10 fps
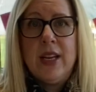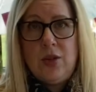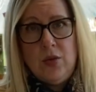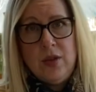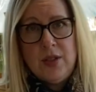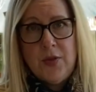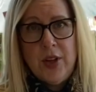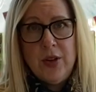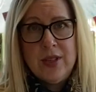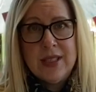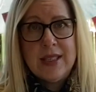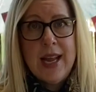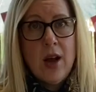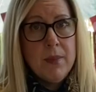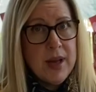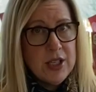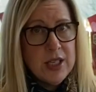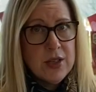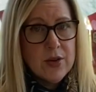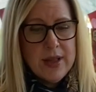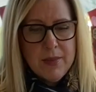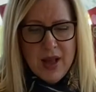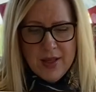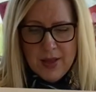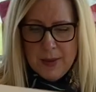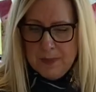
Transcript: tools for you to stay on budget during the month.